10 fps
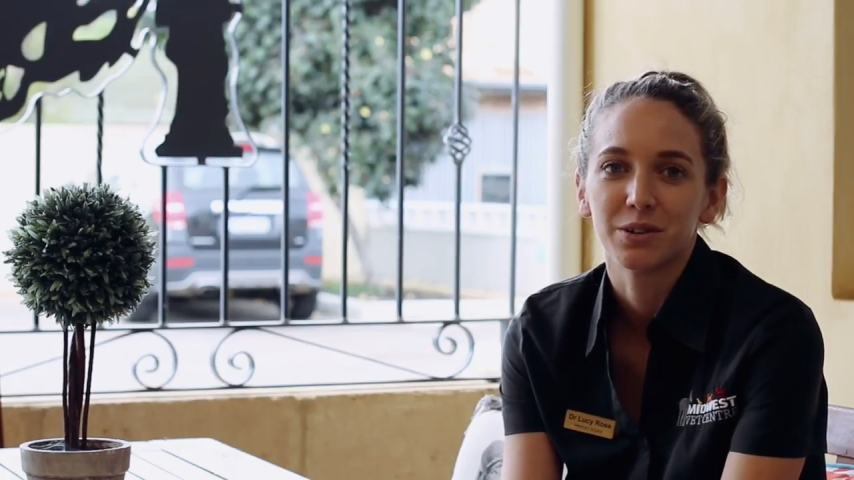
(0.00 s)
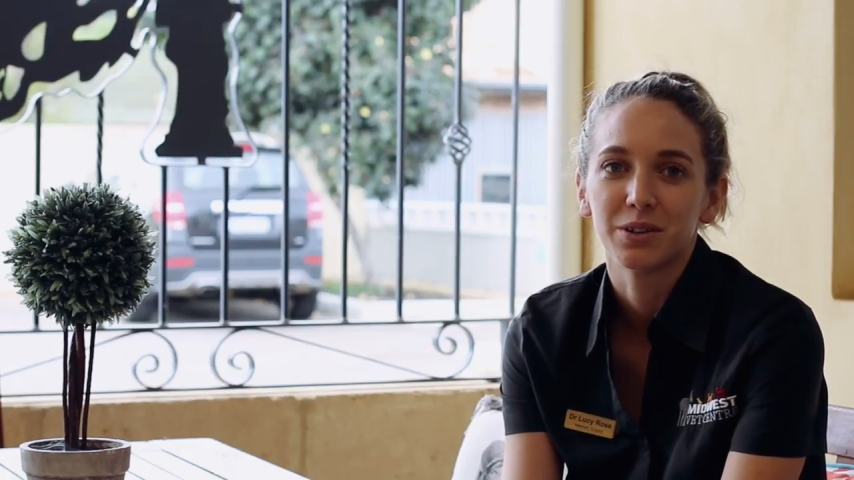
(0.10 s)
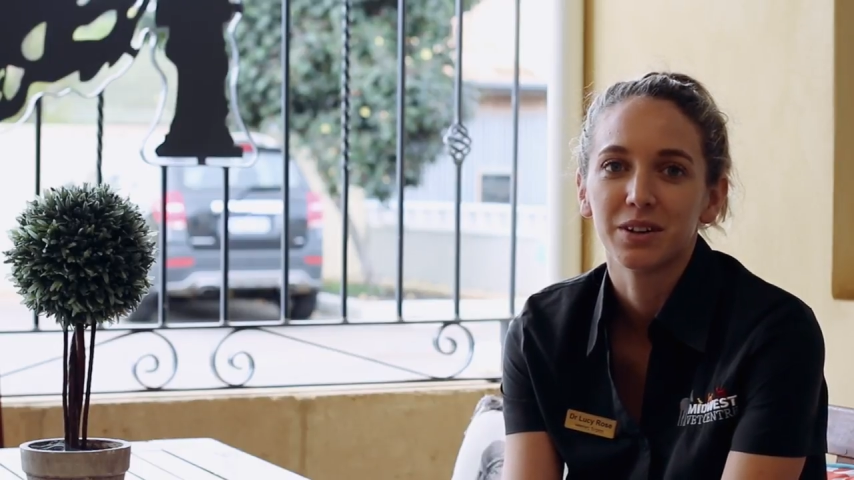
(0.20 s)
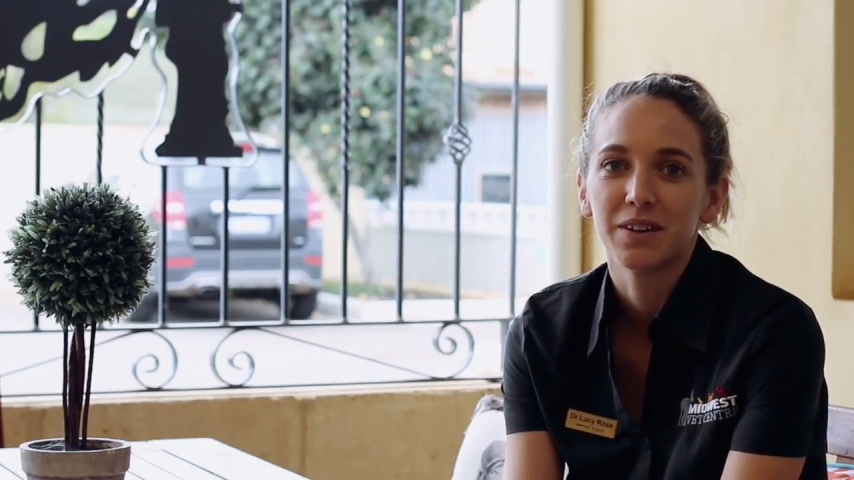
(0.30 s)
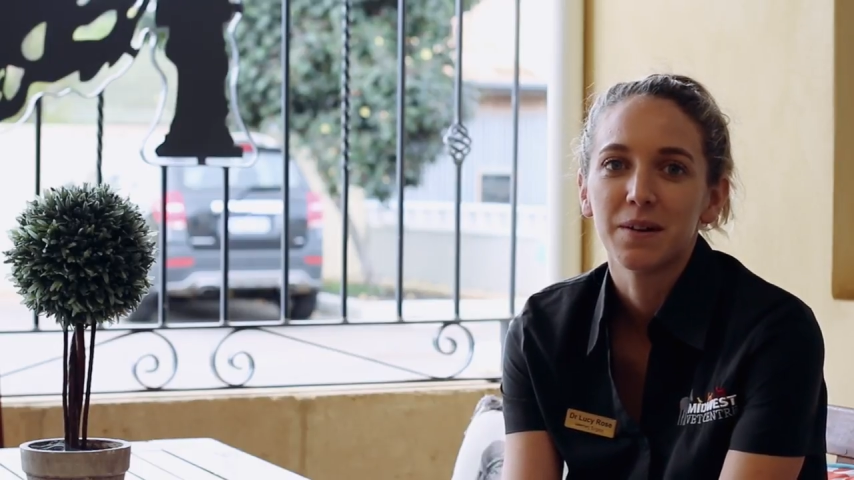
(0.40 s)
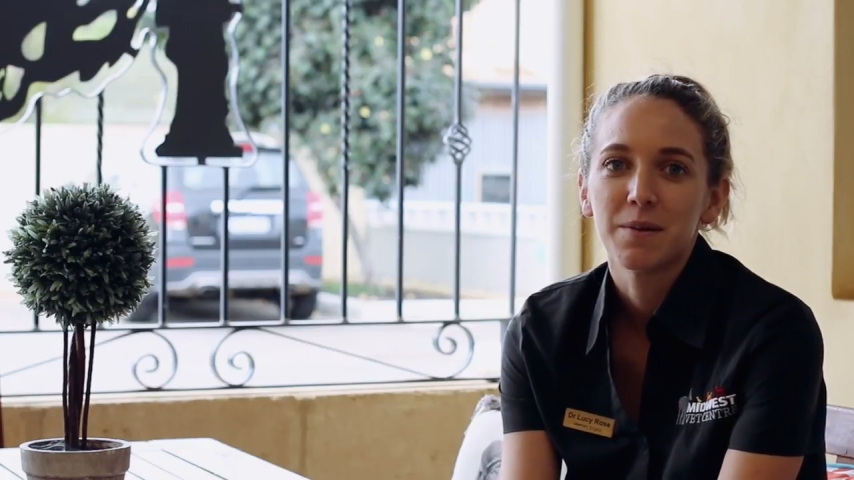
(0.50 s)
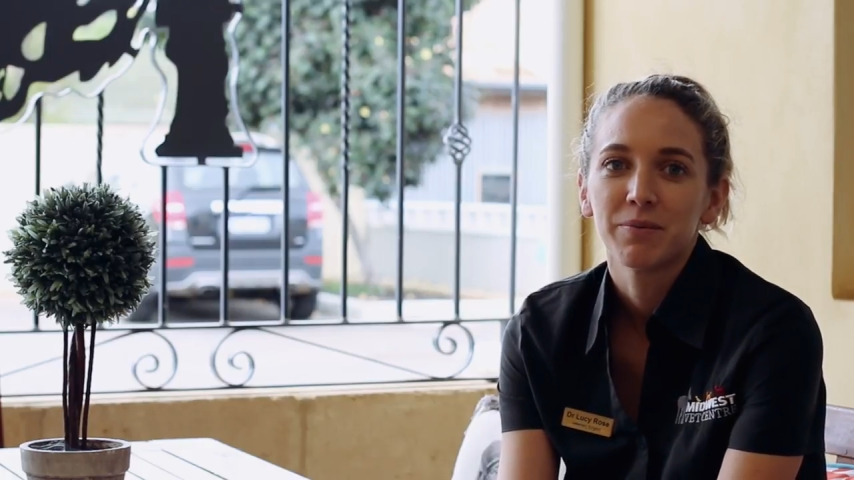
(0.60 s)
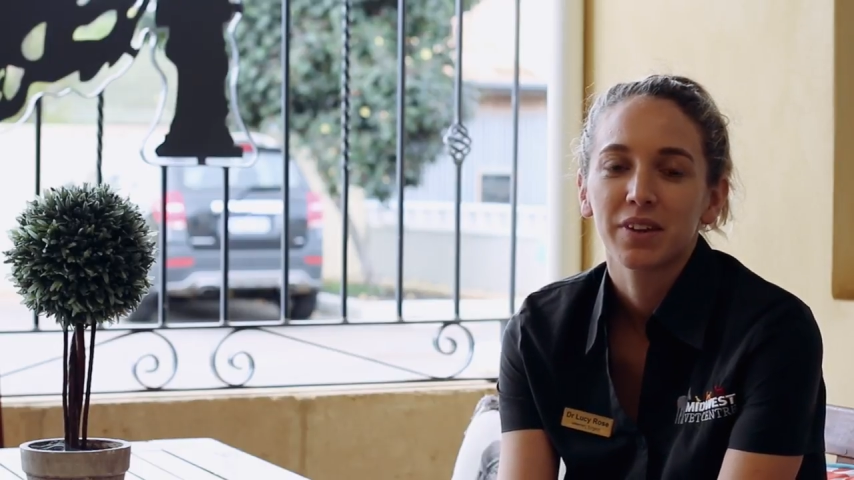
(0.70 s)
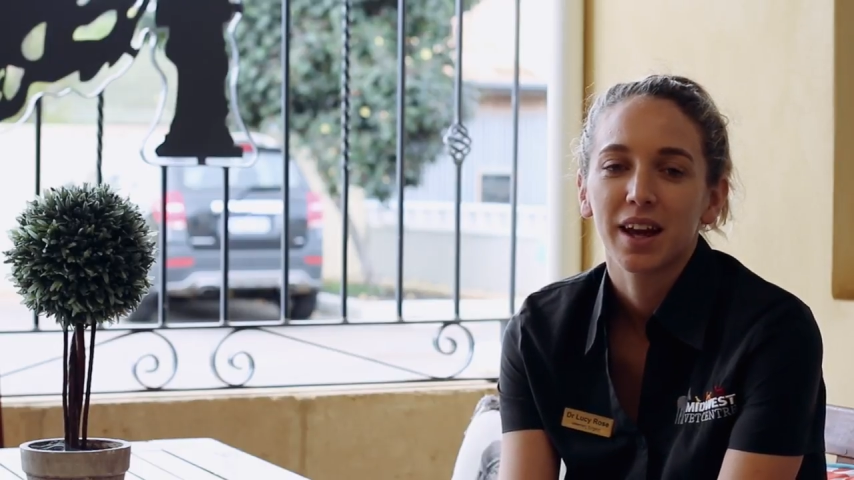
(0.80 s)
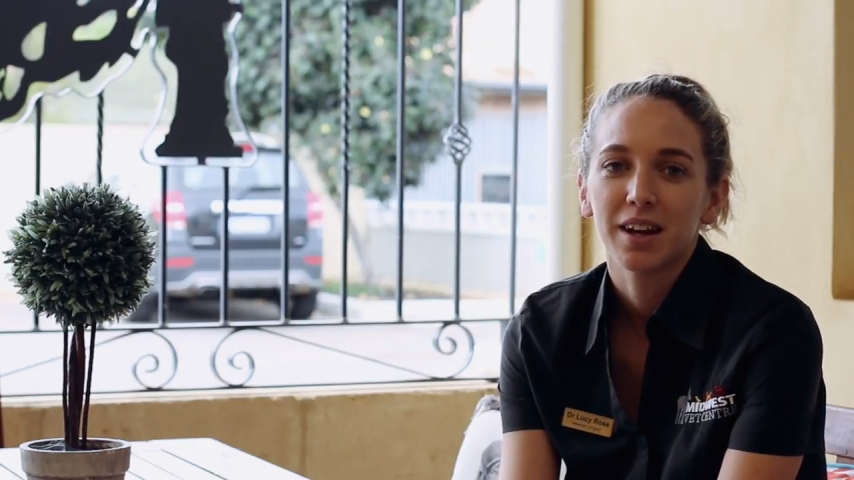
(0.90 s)
door.
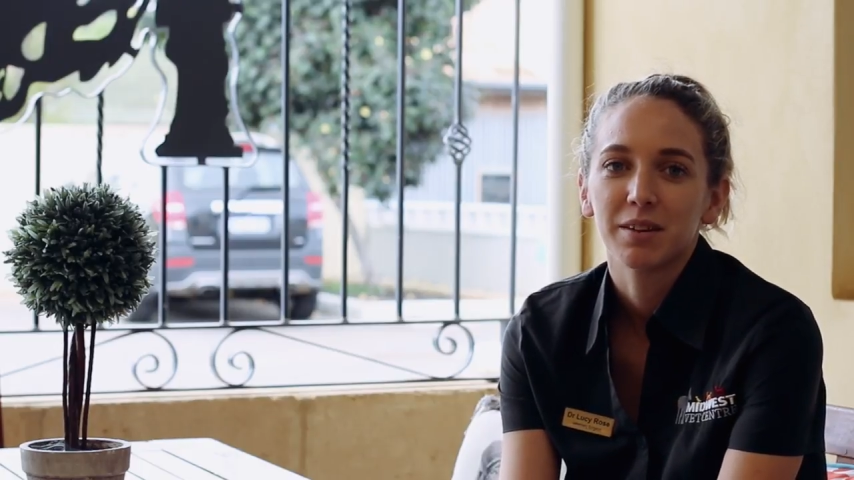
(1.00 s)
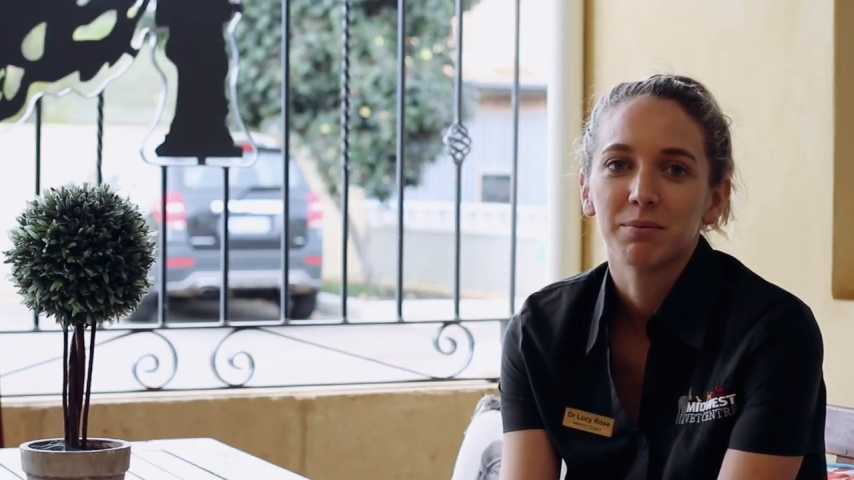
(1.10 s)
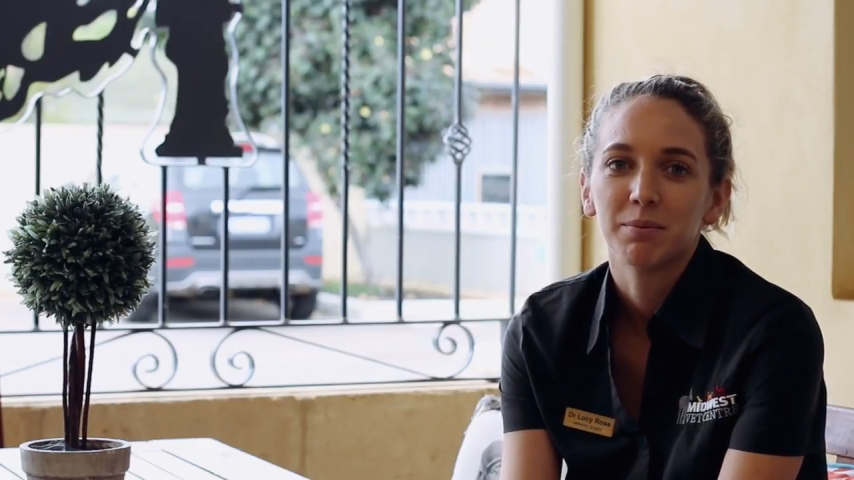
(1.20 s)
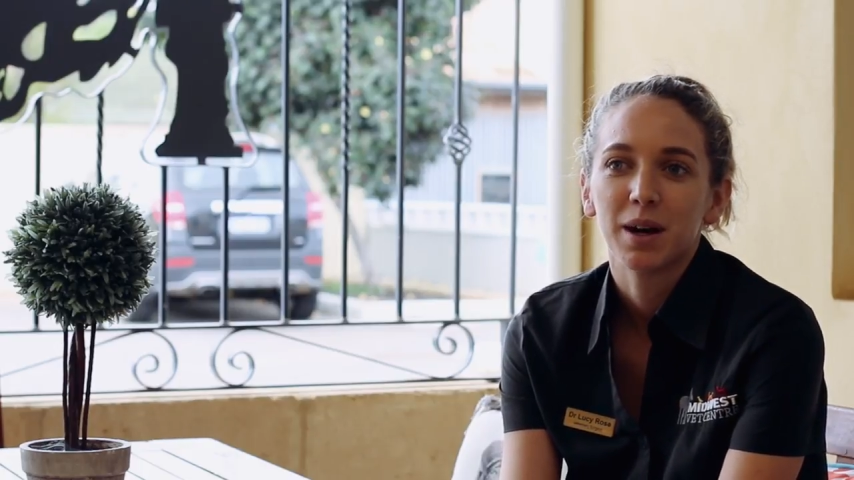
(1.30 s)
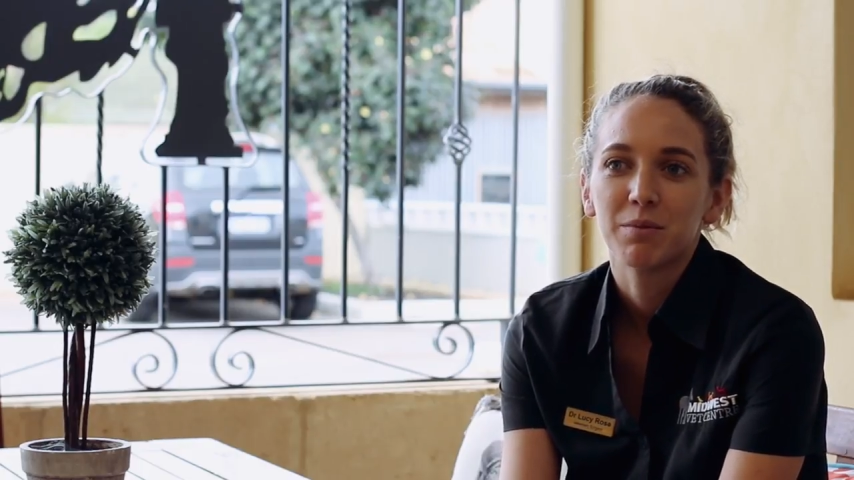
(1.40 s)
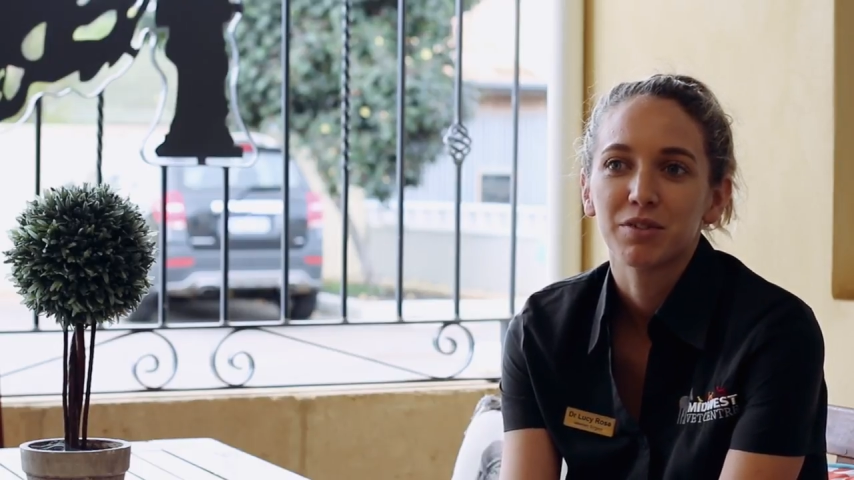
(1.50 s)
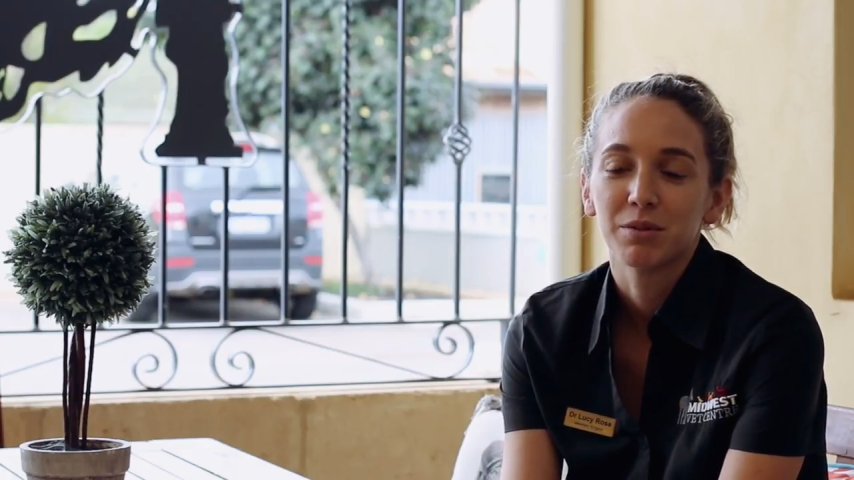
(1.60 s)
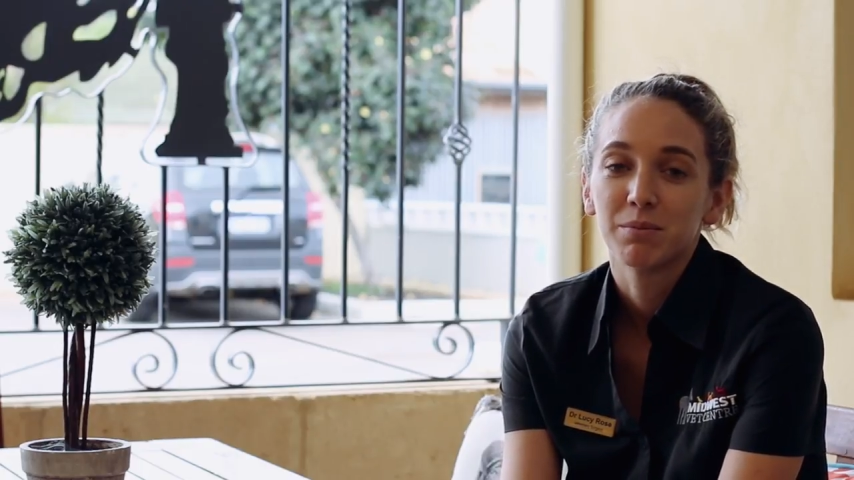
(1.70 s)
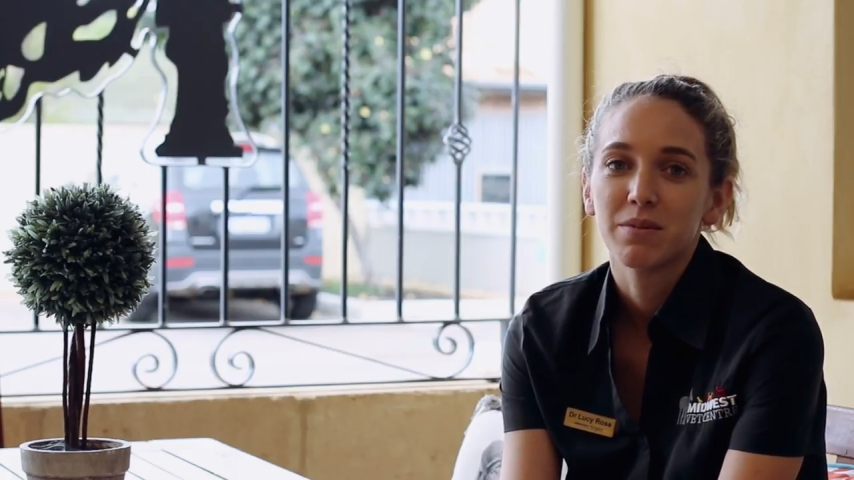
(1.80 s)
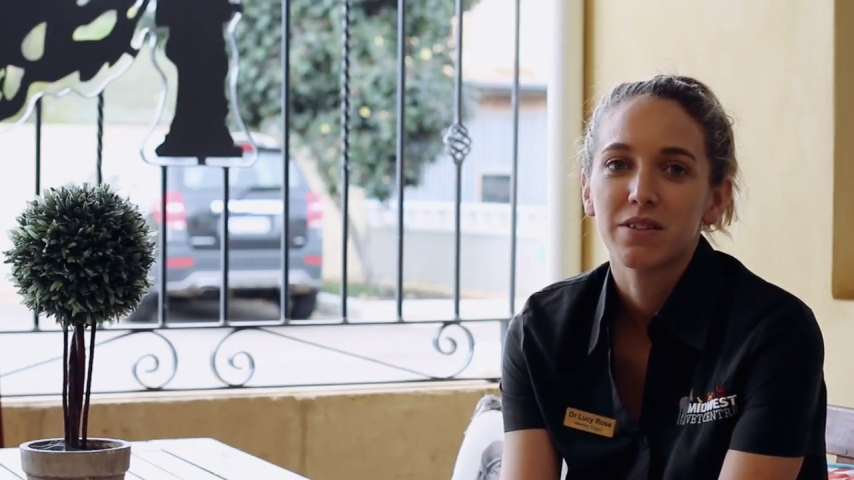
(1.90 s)
Um, I'm from